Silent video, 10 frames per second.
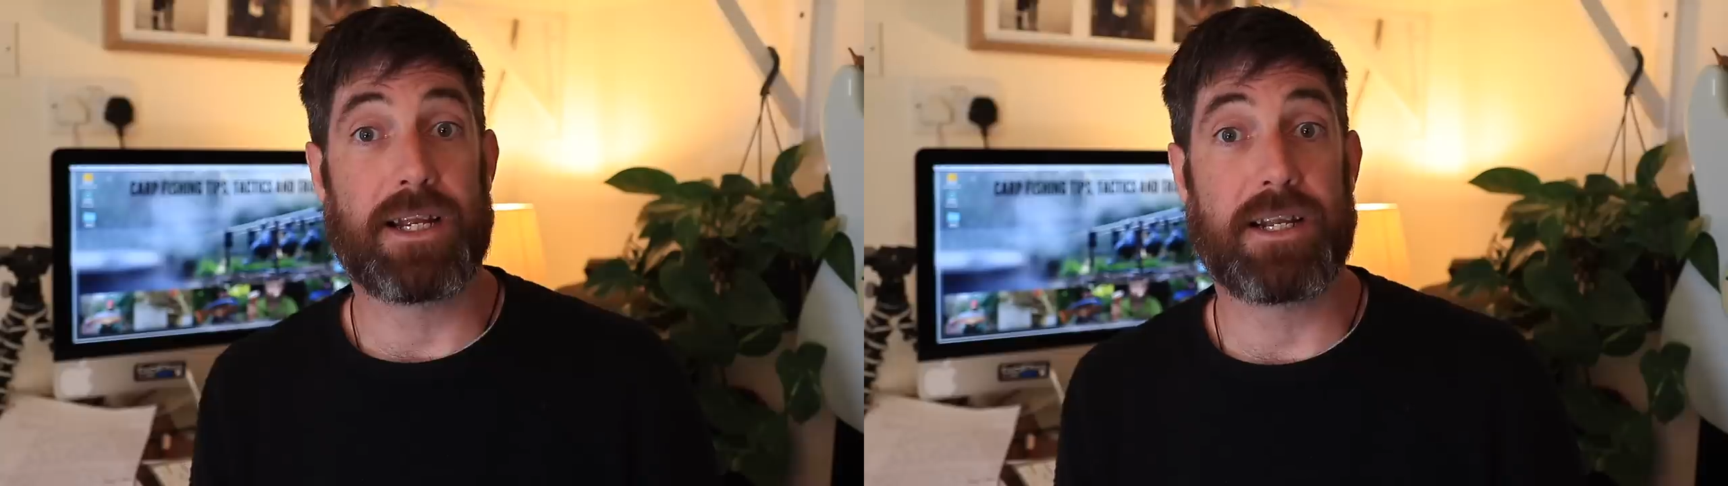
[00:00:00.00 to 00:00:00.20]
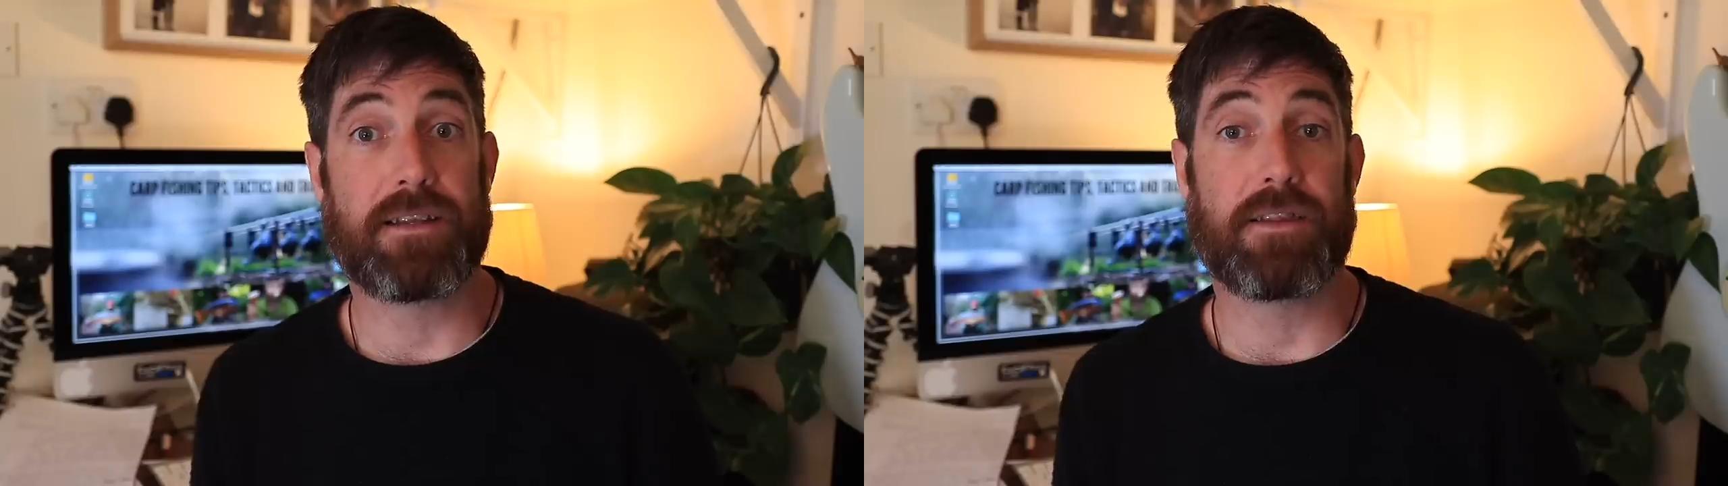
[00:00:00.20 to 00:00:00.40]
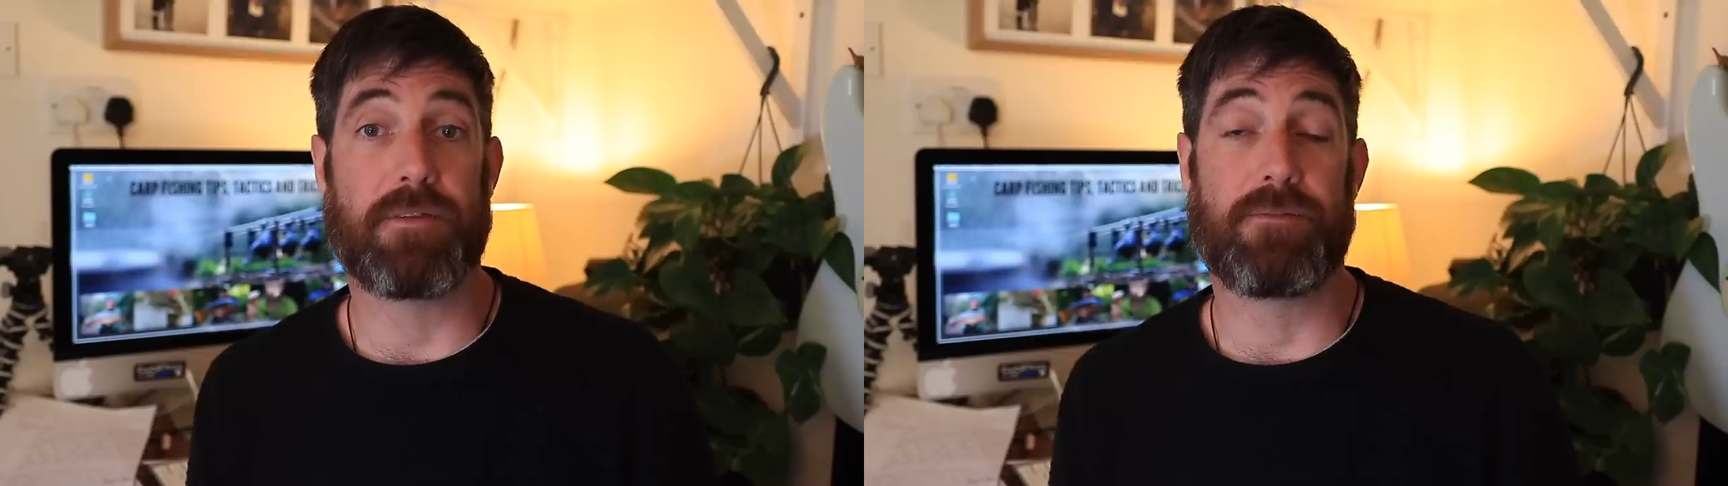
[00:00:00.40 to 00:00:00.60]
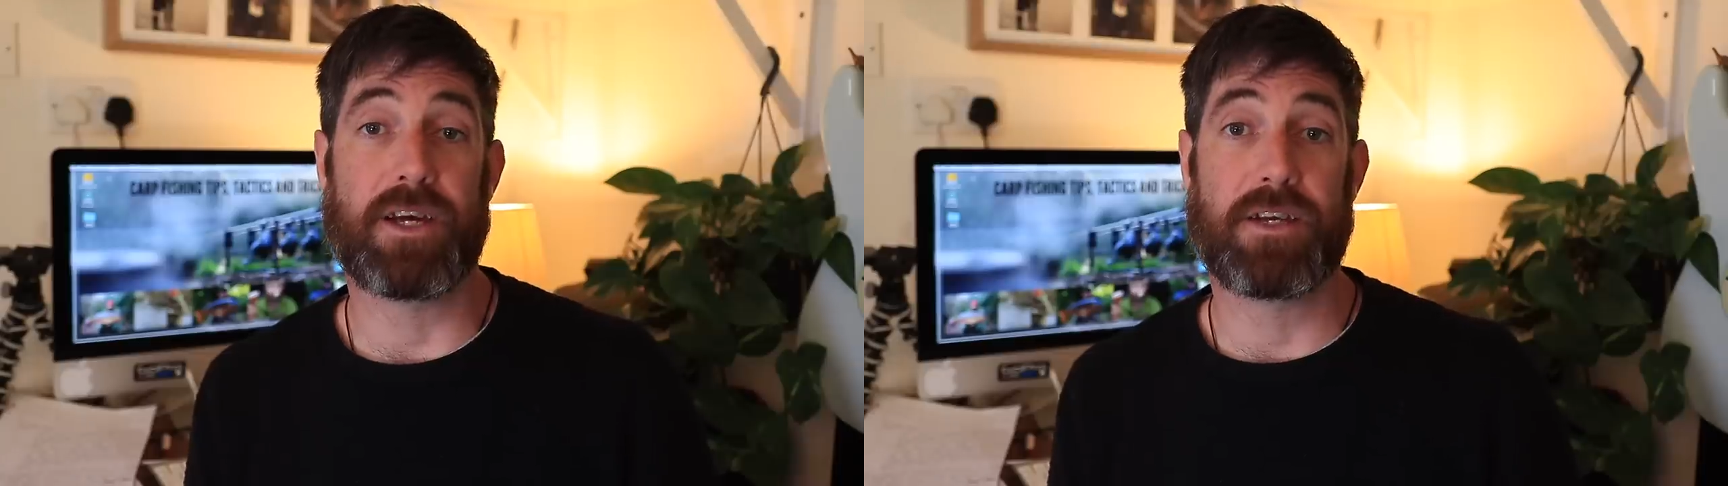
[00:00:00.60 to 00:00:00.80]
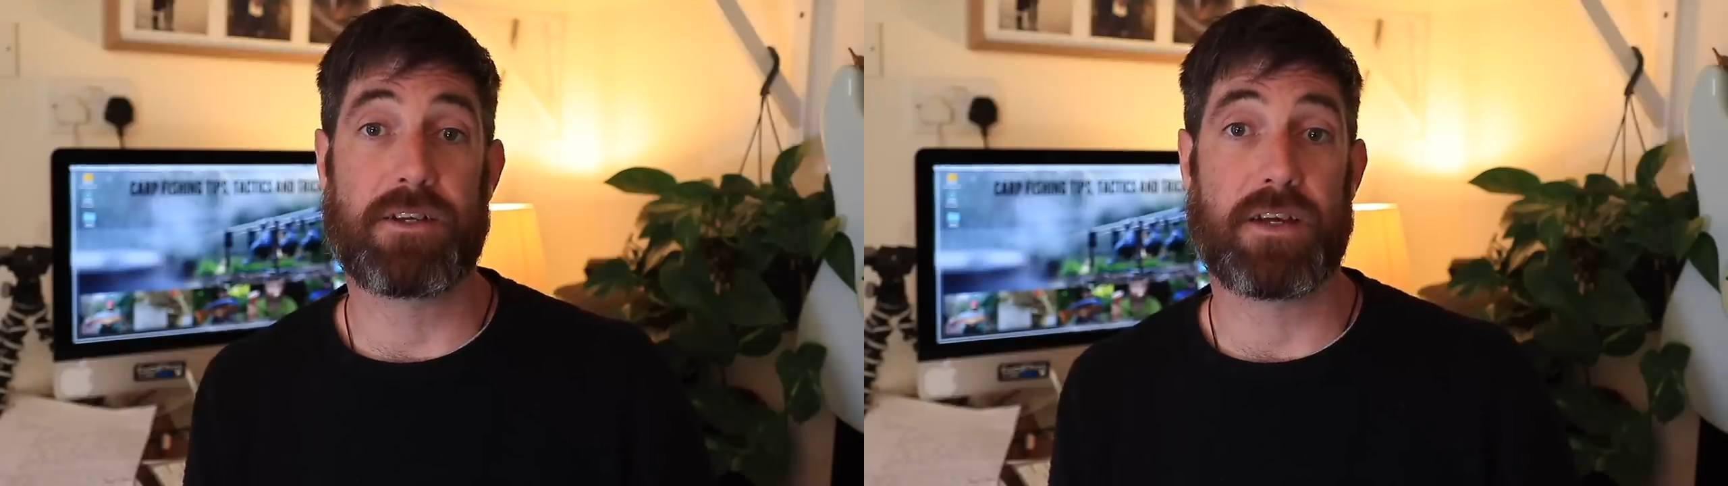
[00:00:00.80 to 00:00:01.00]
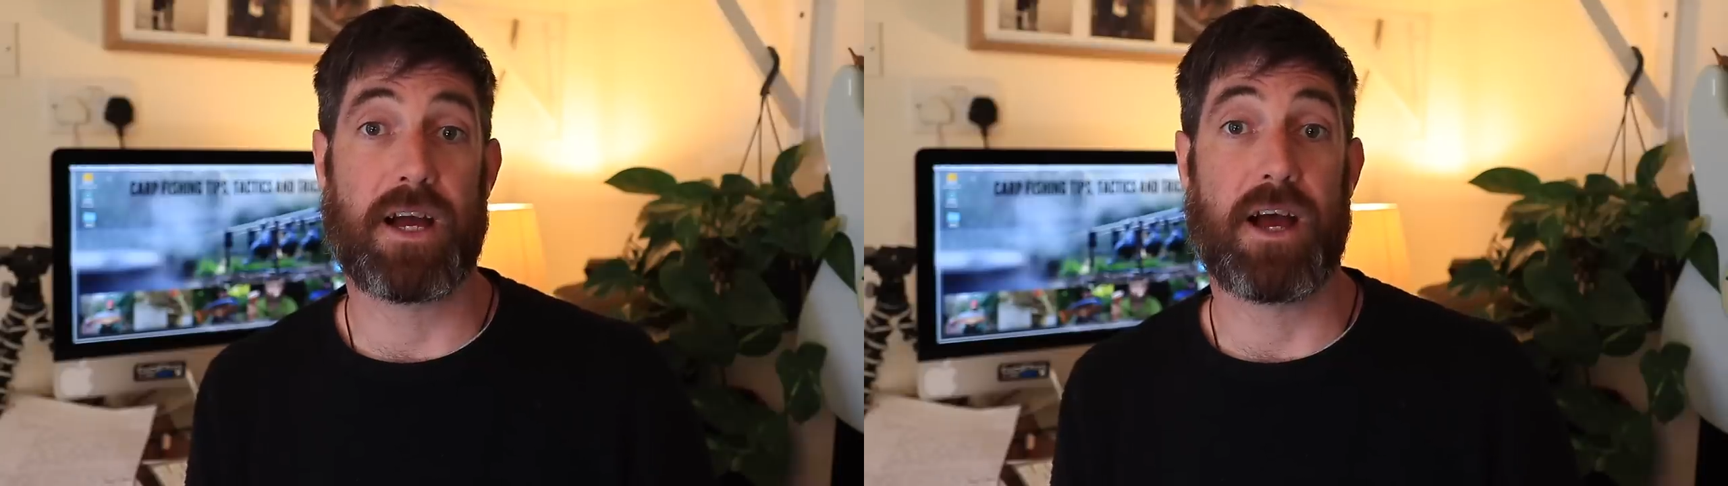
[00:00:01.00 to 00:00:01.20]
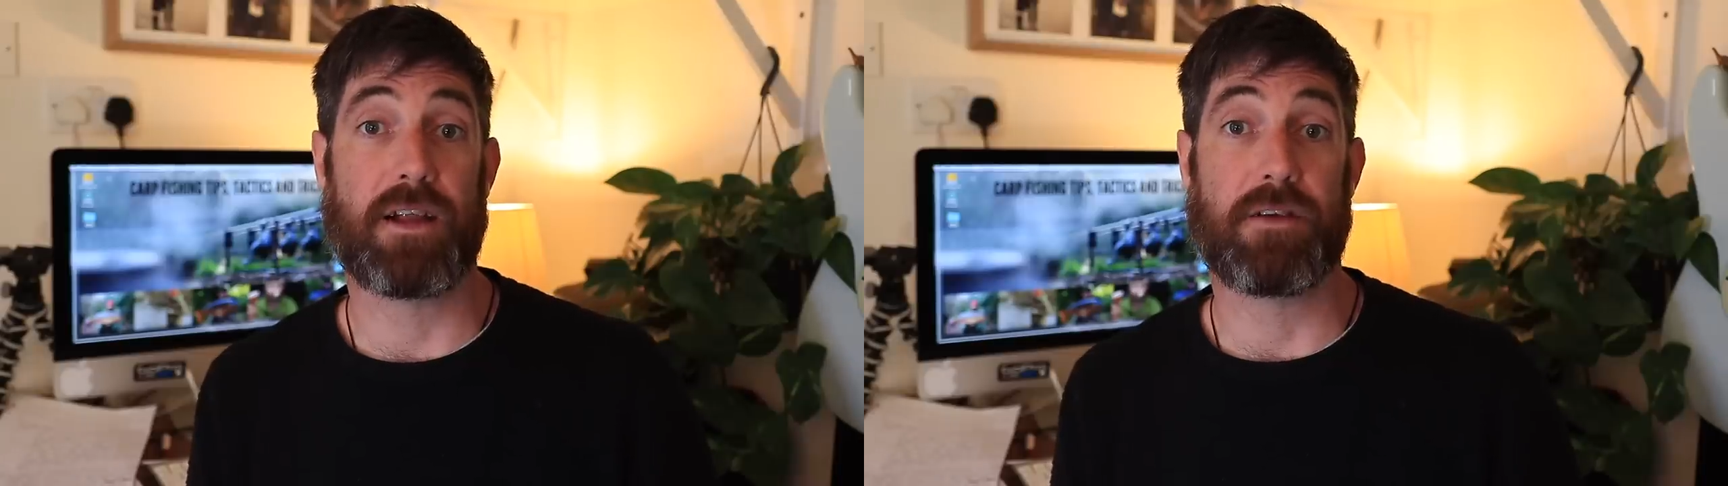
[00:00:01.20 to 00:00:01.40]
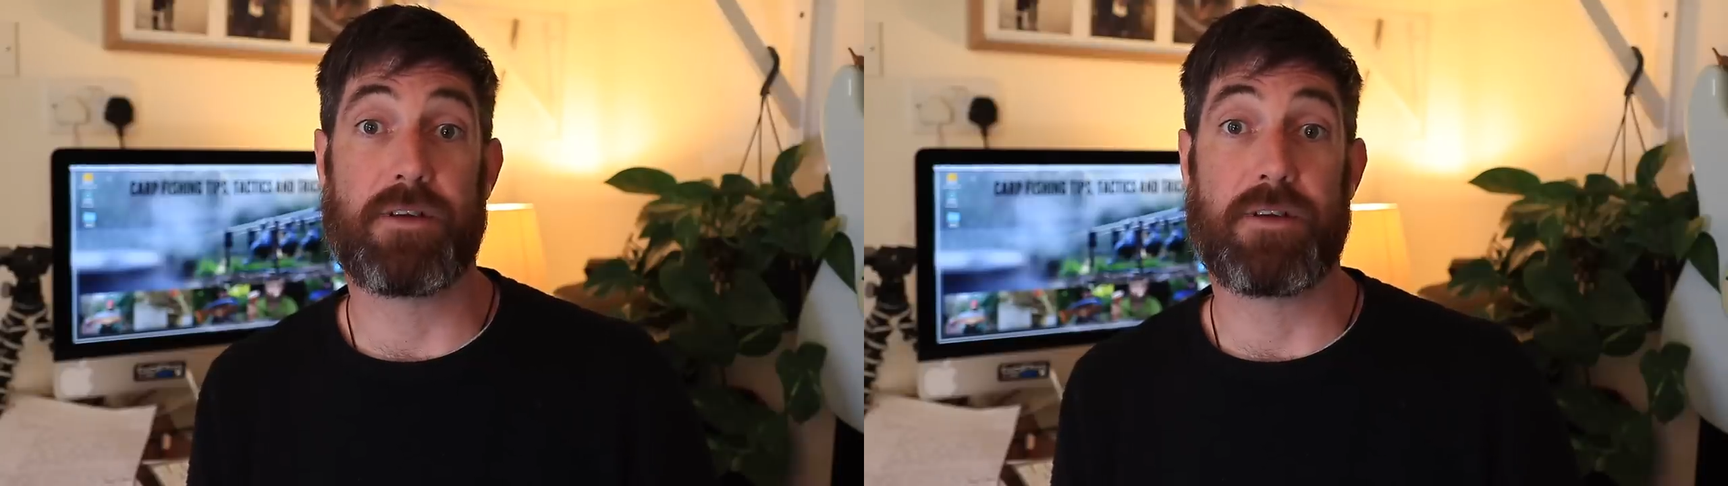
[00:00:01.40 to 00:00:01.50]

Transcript: lean into the fish, and I